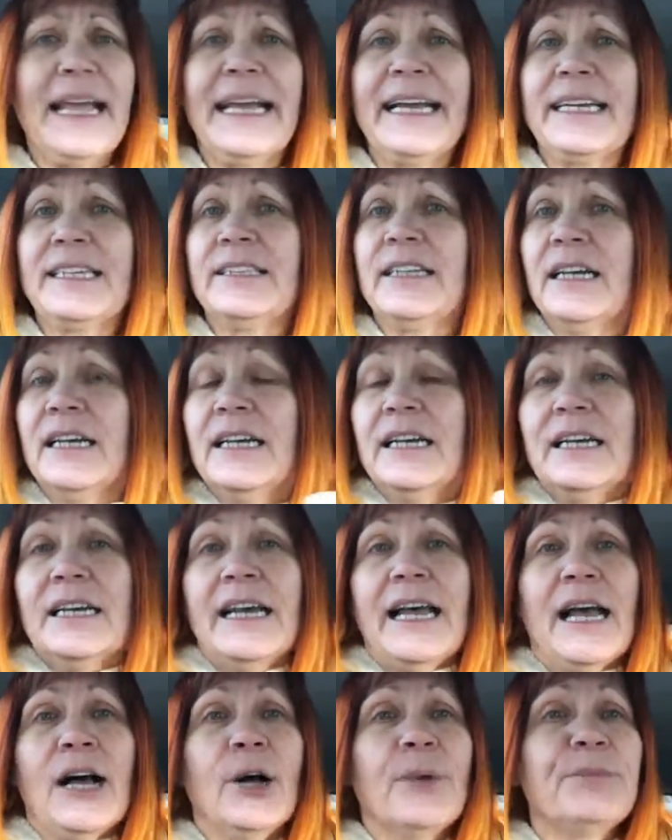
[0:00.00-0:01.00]
and
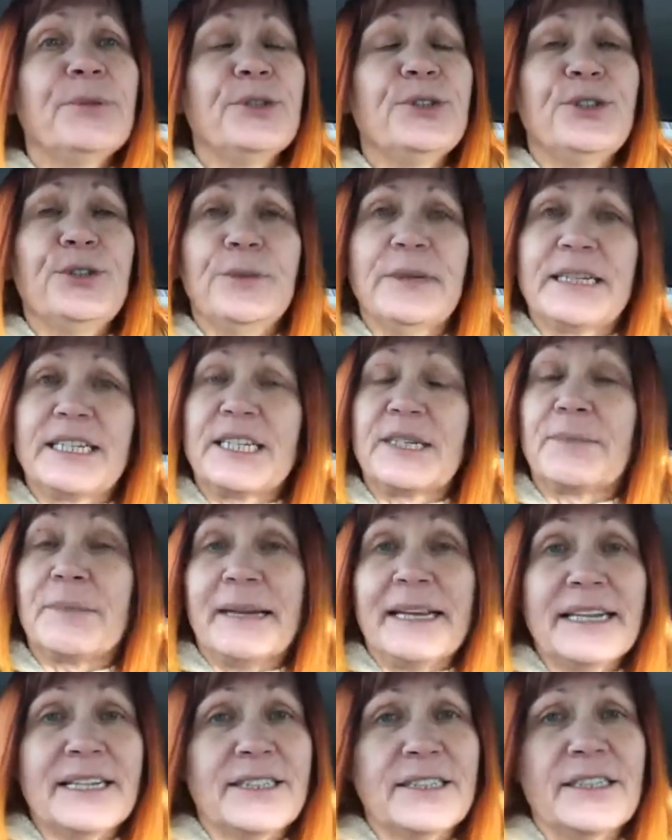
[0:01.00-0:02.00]
help you to
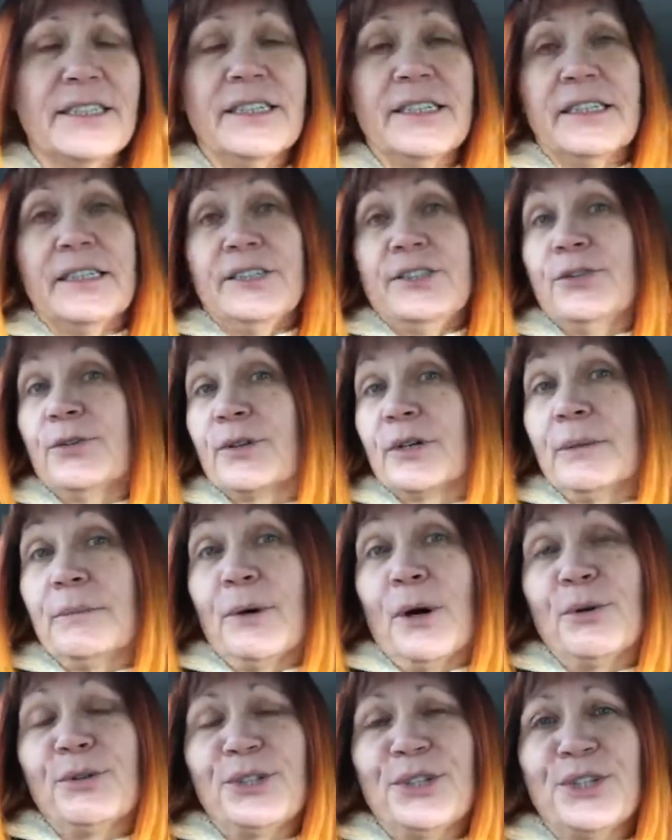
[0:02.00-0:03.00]
expand your
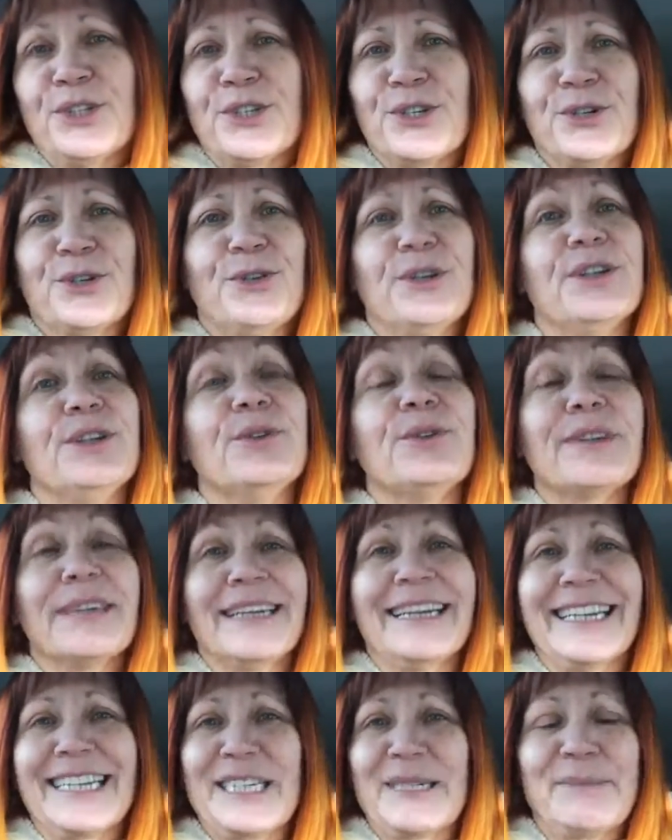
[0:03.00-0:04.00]
emotions so that you
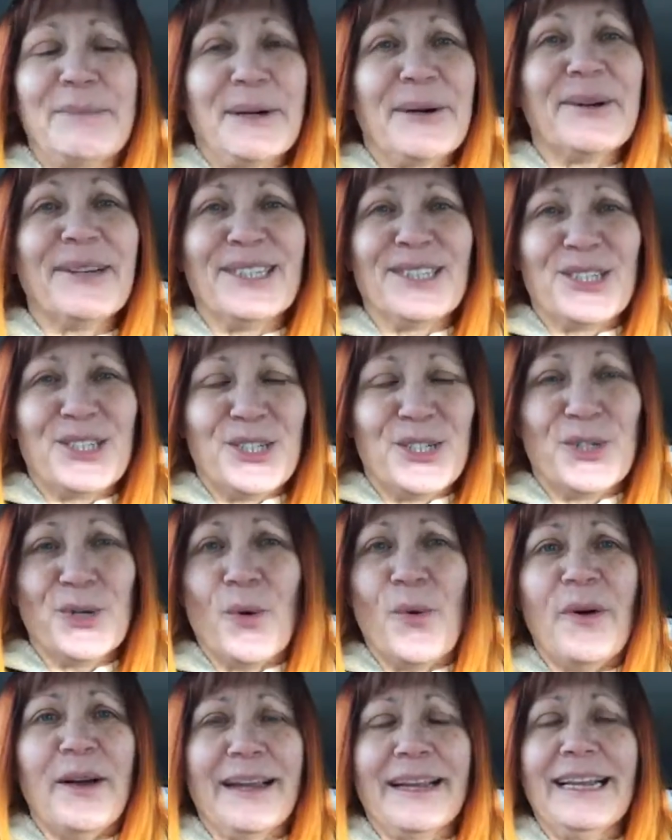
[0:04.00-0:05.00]
can experience
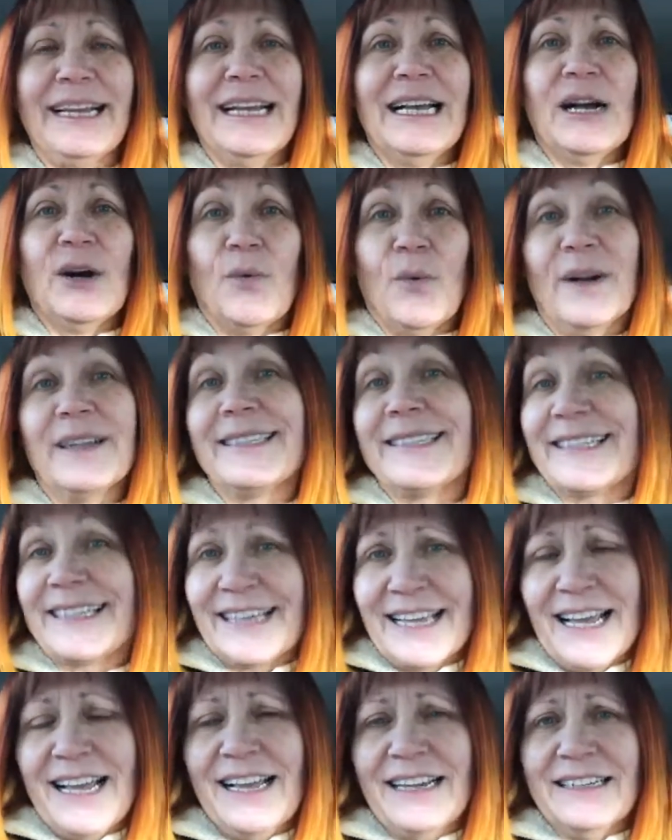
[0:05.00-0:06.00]
joy once
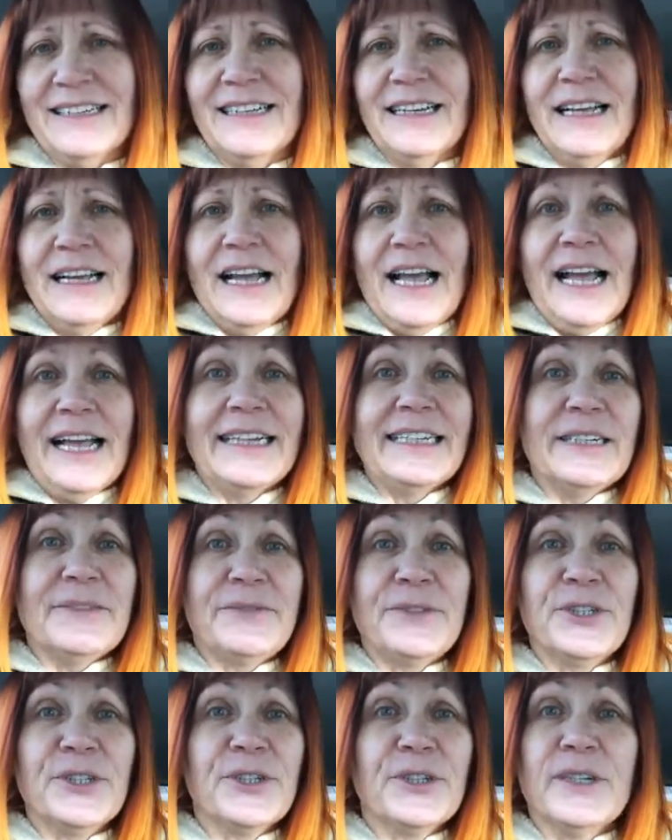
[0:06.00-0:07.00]
again. And
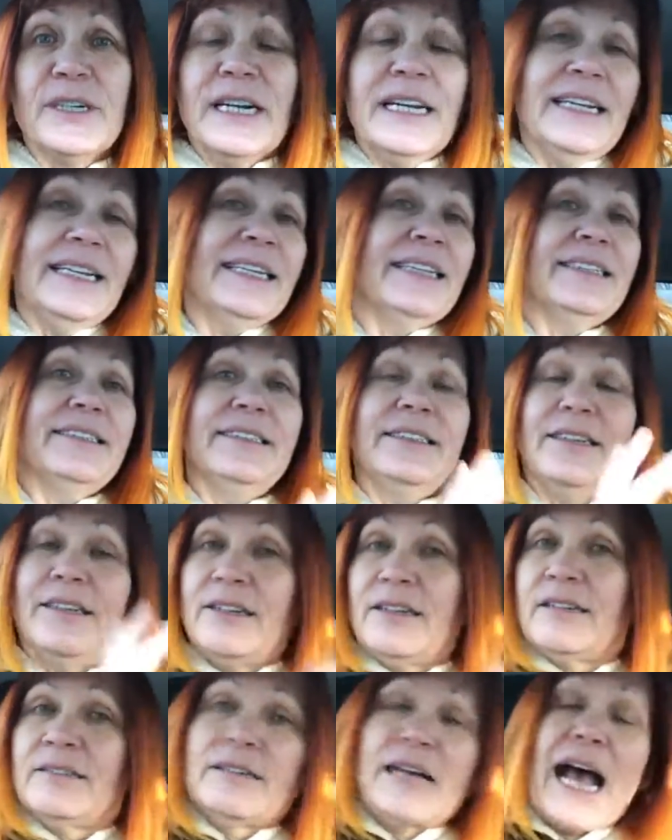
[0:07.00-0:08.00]
if you're in
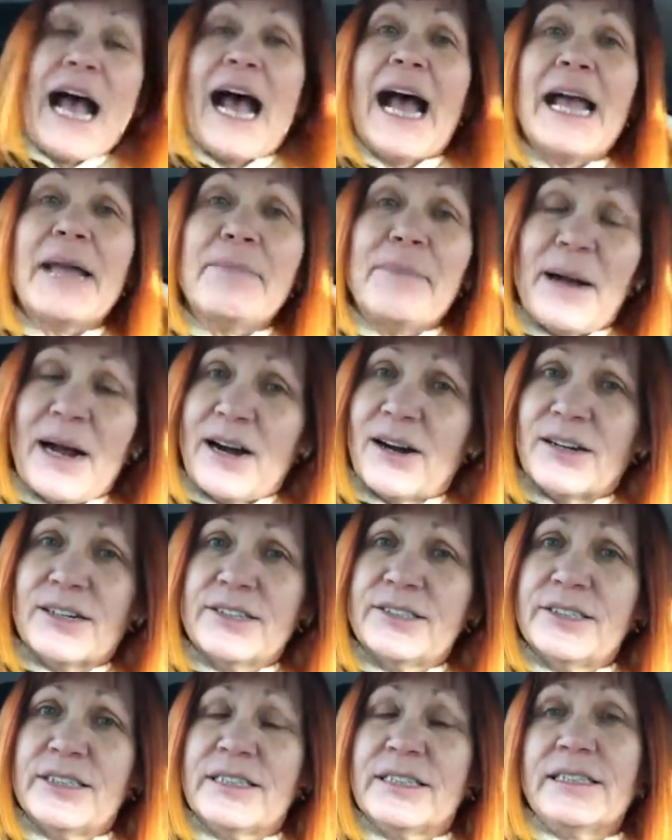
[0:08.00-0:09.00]
the high
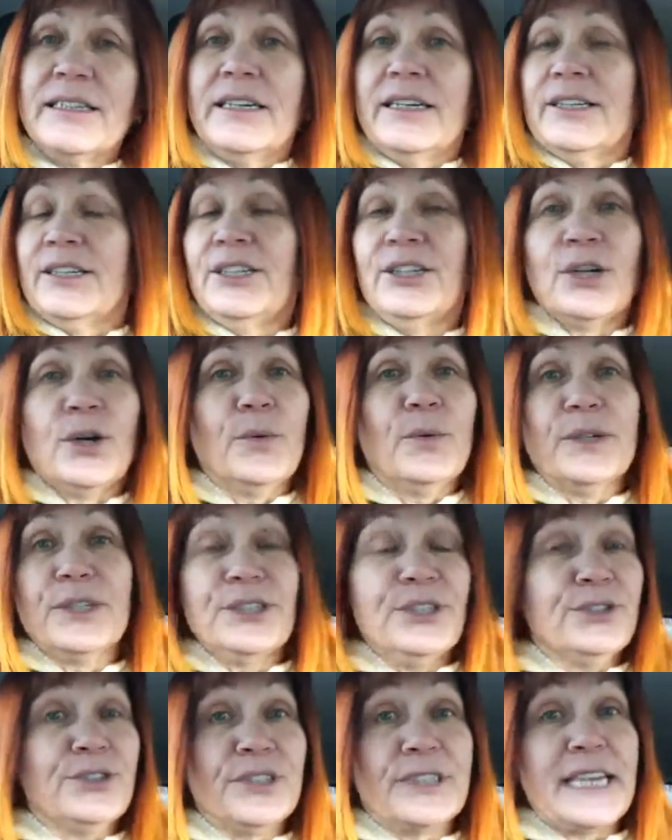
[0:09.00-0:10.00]
part, where
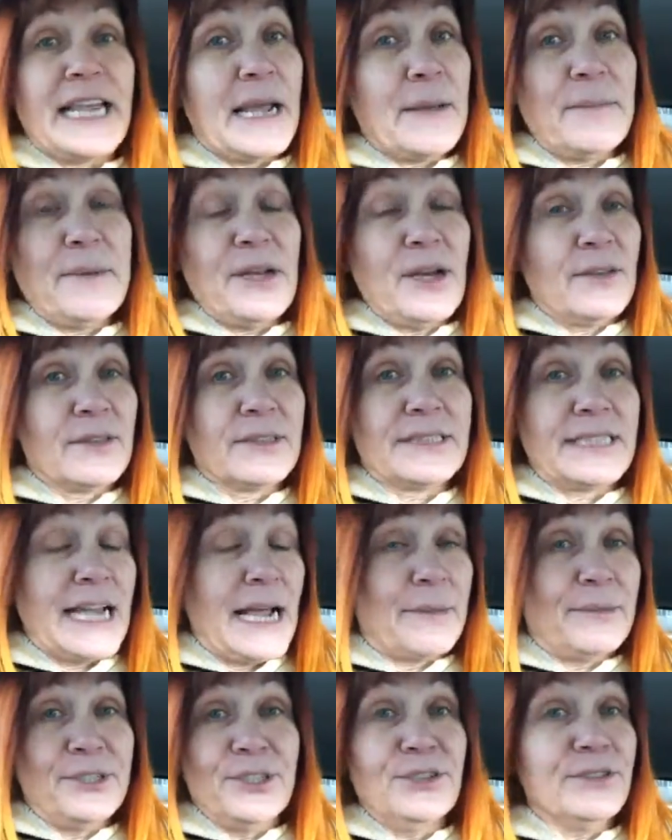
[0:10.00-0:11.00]
you're just happy all the
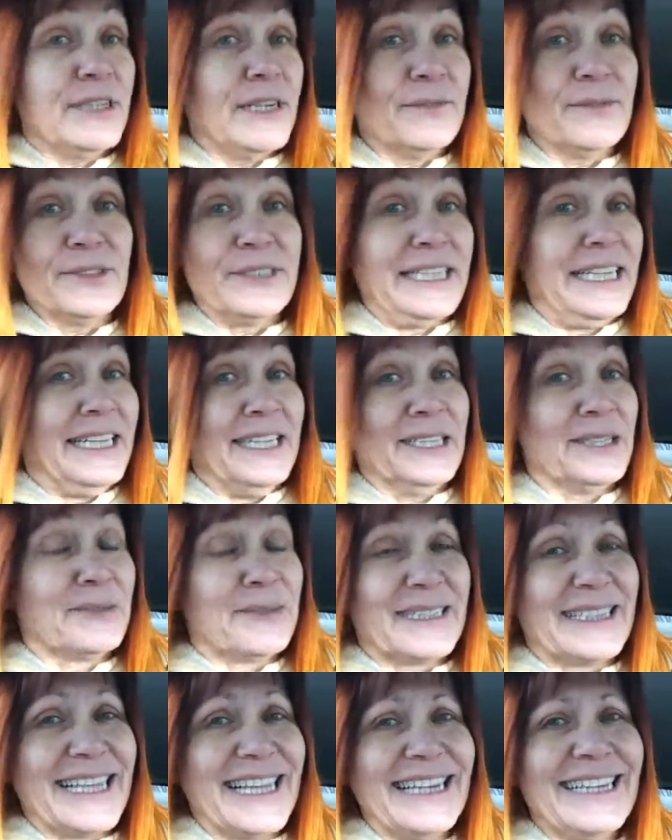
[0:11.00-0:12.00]
time and you're never dealing
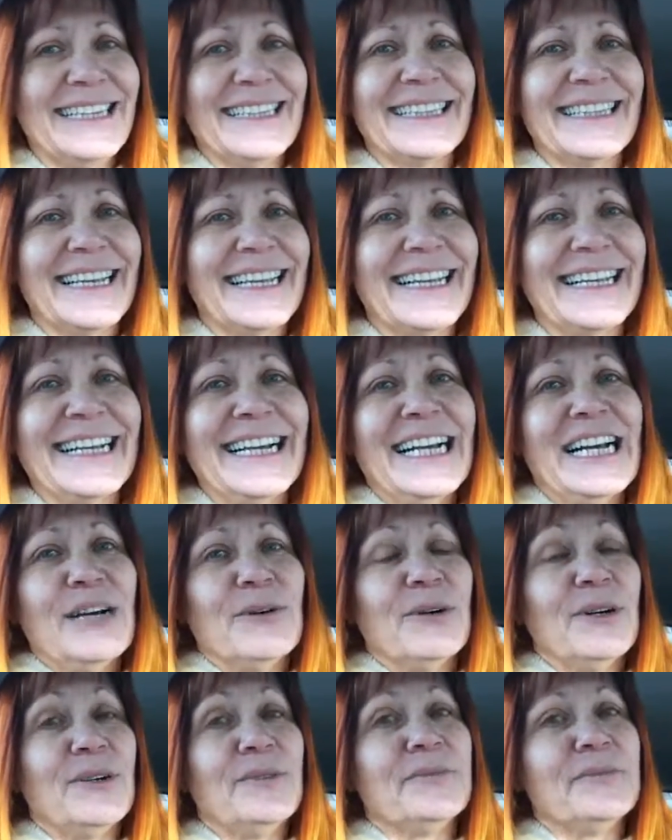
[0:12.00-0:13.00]
with anything,
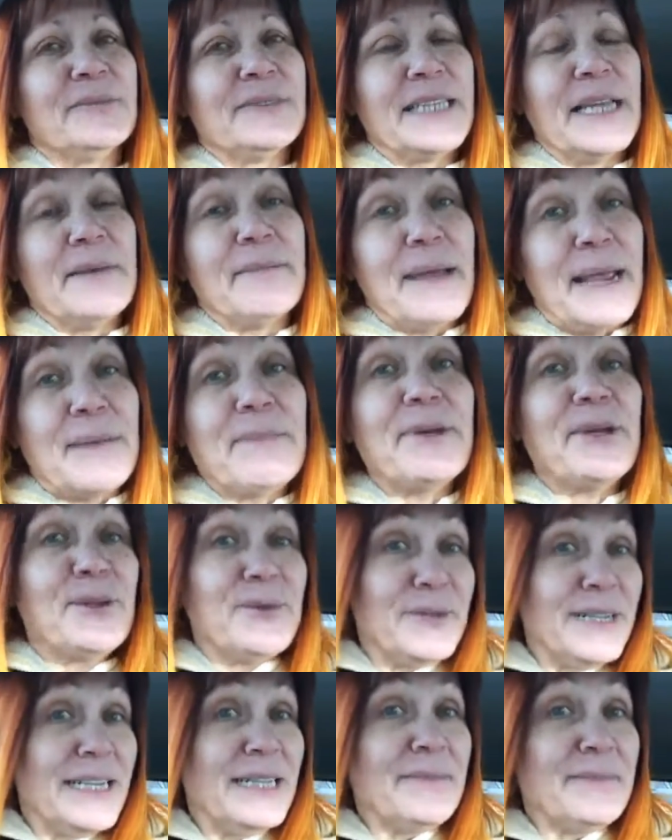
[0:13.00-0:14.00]
well, then maybe
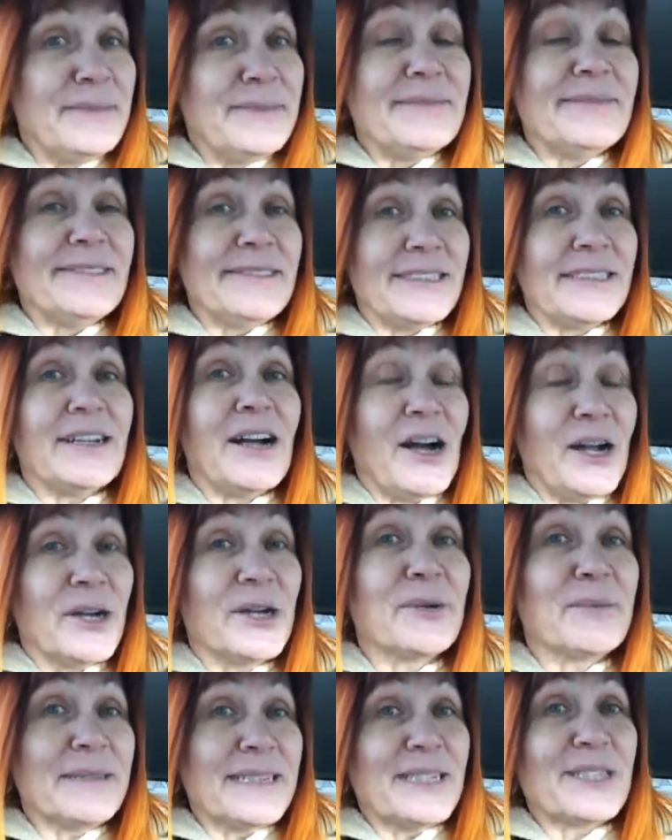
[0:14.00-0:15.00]
you need to
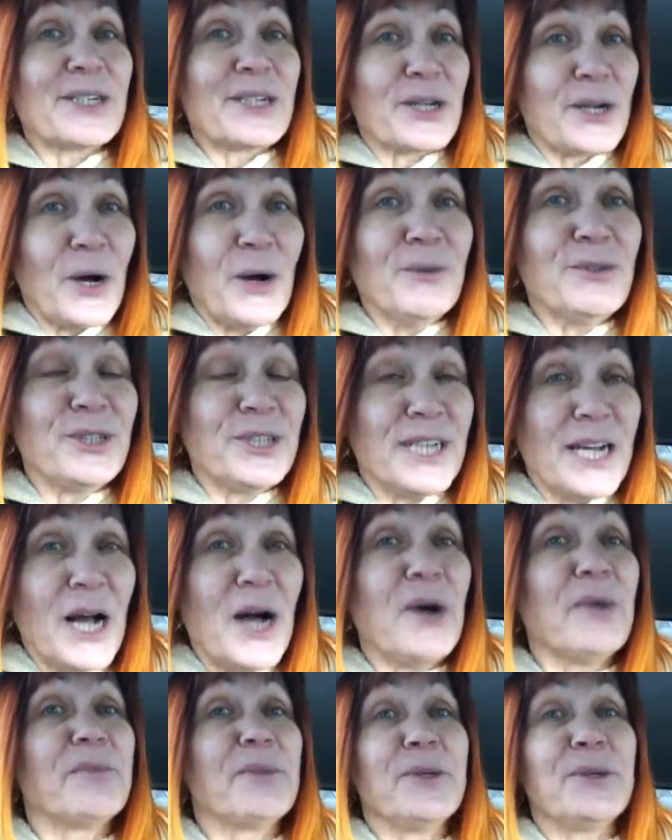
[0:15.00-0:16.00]
hire me as a coach to
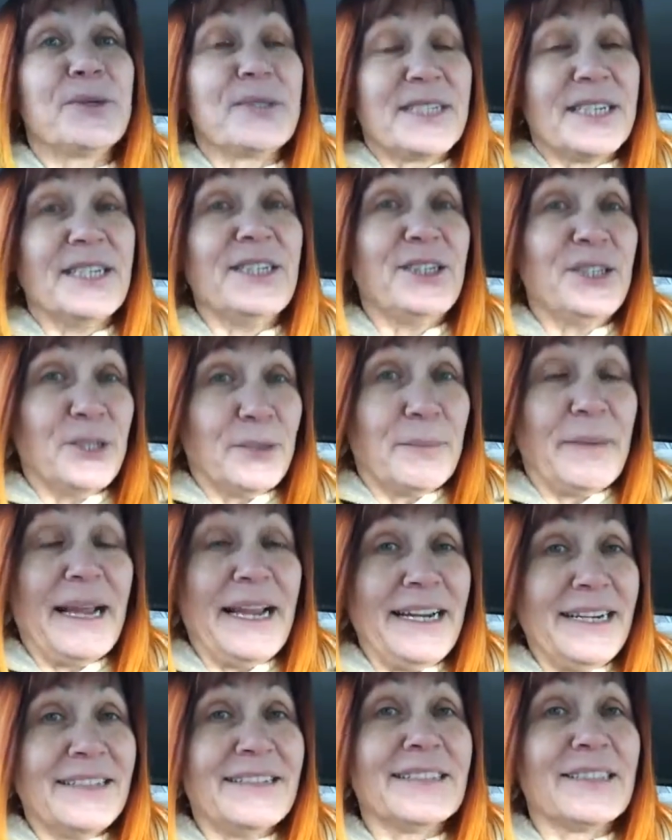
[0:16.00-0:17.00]
help you sit in your
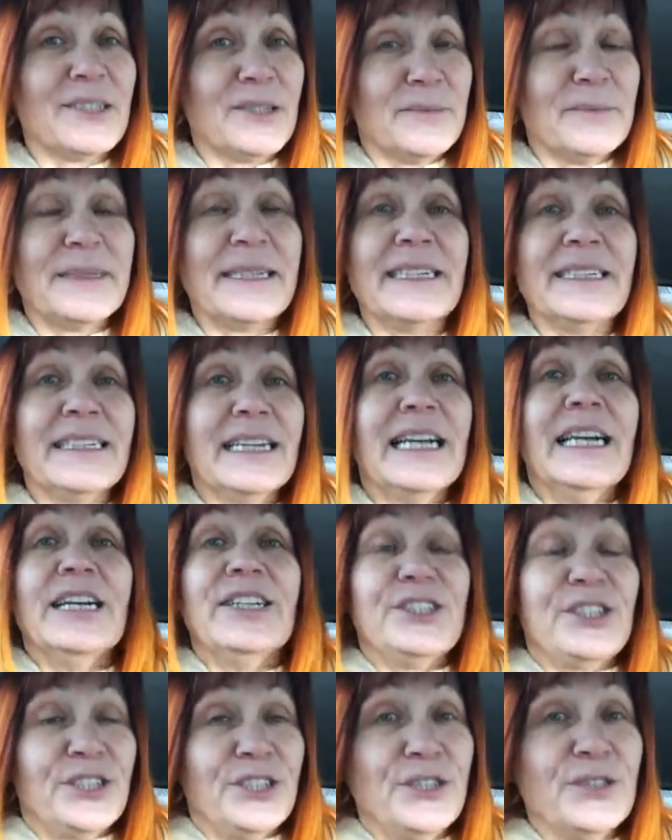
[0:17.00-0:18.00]
pain a little bit
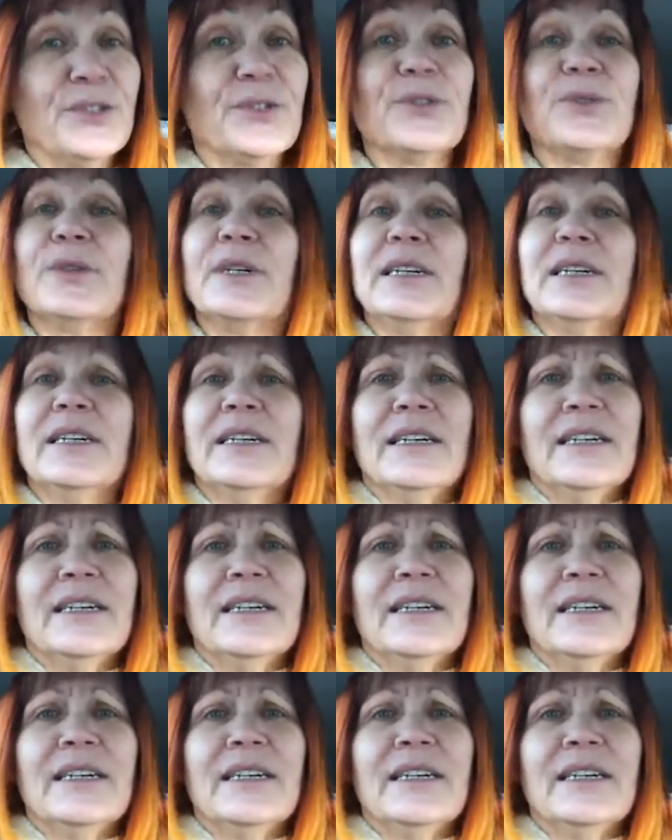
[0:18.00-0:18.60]
to,